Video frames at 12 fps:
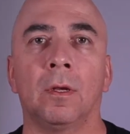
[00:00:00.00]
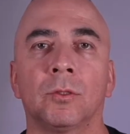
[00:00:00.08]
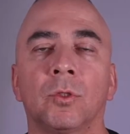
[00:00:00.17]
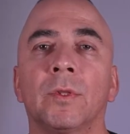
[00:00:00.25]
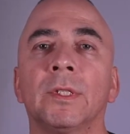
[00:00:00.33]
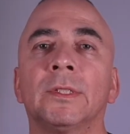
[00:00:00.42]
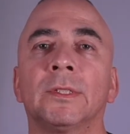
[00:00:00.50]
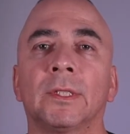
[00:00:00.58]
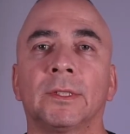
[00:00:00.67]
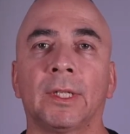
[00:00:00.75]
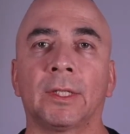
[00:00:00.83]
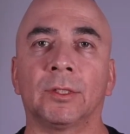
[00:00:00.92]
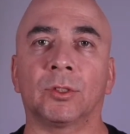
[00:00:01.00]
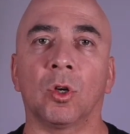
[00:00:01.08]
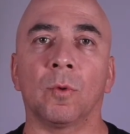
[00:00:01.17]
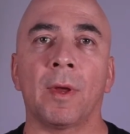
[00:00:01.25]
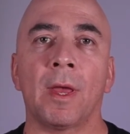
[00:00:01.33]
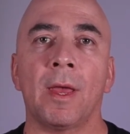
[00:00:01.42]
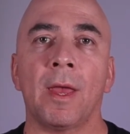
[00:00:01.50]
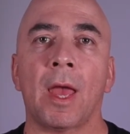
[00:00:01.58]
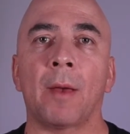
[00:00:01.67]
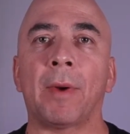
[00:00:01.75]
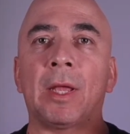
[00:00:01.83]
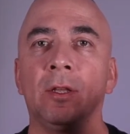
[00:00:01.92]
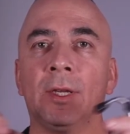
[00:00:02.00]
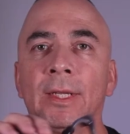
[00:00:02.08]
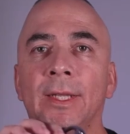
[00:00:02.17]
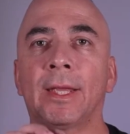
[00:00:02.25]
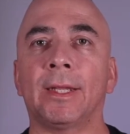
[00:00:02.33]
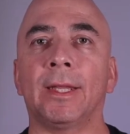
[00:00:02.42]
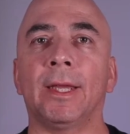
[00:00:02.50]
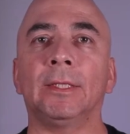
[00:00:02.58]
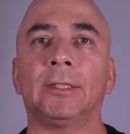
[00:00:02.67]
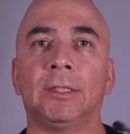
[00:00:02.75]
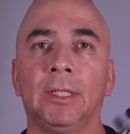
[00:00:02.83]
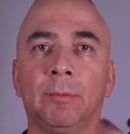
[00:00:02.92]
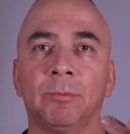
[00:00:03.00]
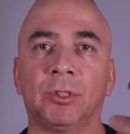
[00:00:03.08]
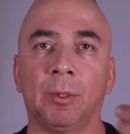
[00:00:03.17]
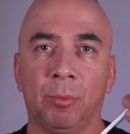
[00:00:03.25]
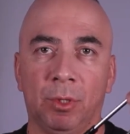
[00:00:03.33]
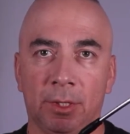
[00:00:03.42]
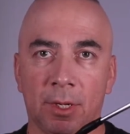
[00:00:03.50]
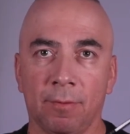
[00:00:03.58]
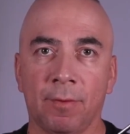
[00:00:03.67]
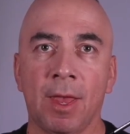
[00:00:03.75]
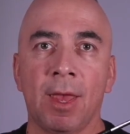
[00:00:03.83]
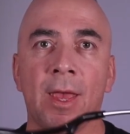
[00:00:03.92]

So this is a stethoscope, and by looking at it, it seems simple enough,